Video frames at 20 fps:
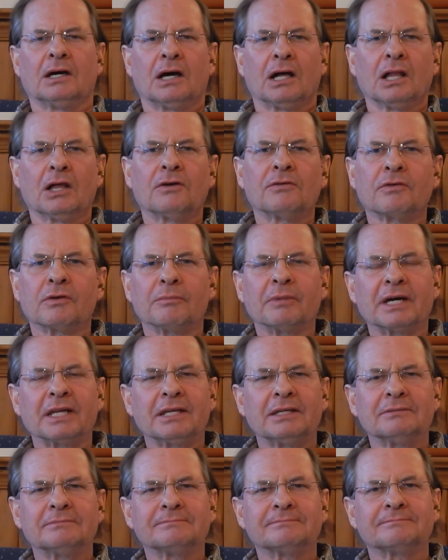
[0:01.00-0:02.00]
Hello,
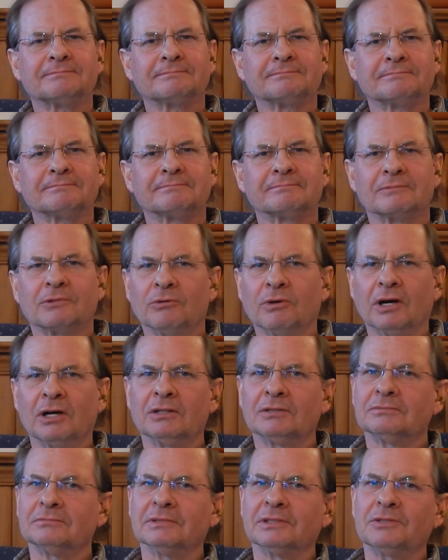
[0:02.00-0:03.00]
everybody.
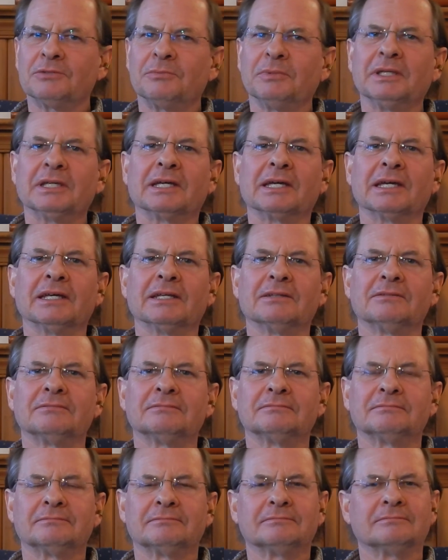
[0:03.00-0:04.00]
Well, it's me again,
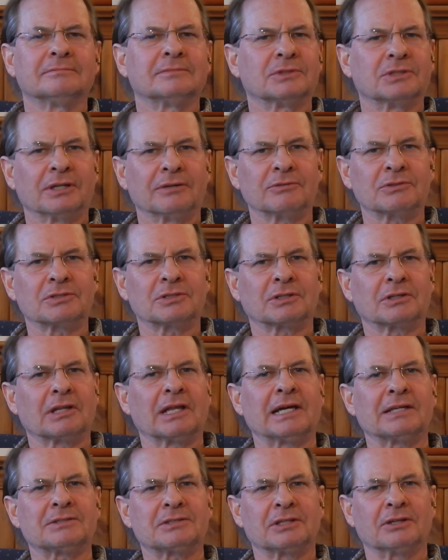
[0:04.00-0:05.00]
Jefferson
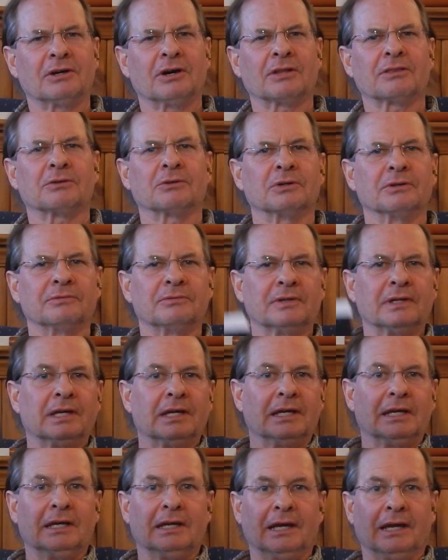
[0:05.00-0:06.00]
Glassie, author of
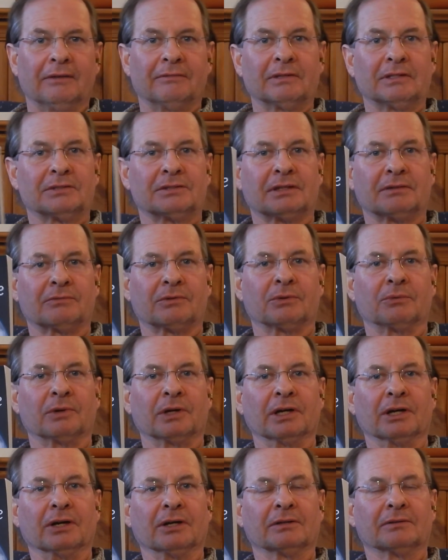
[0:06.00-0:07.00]
Heaven is
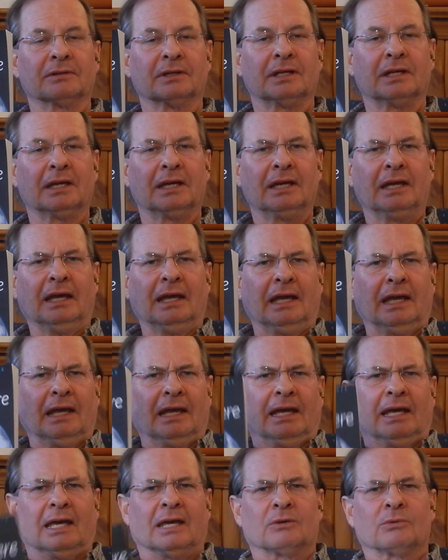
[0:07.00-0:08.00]
Everywhere.
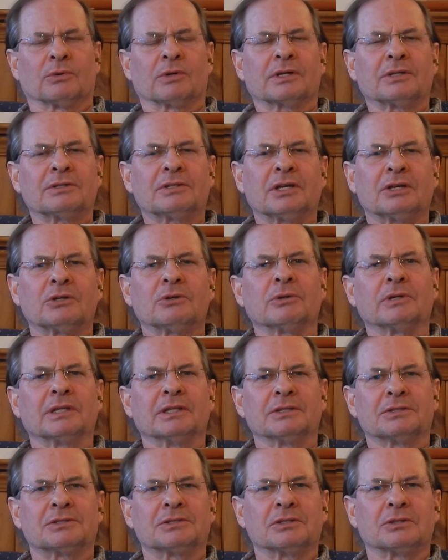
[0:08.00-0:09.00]
And we're continuing
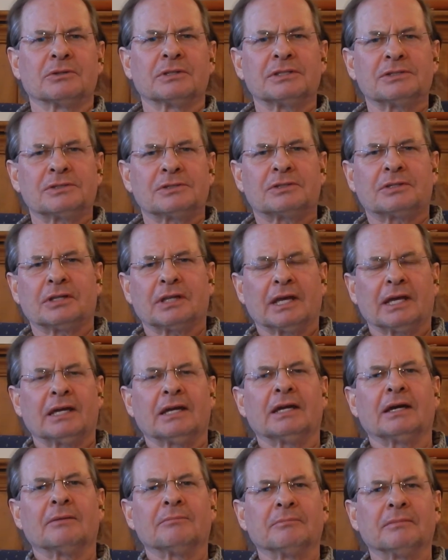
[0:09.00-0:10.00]
this series.
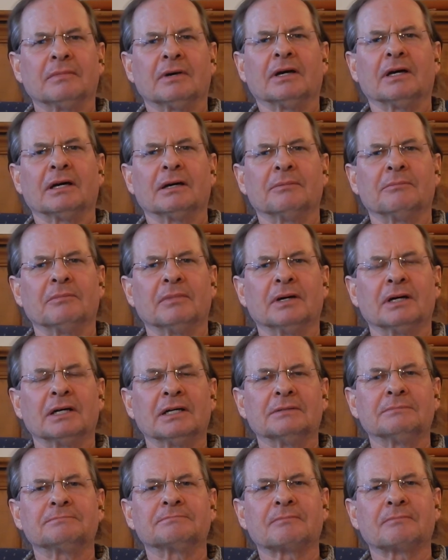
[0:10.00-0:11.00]
Today I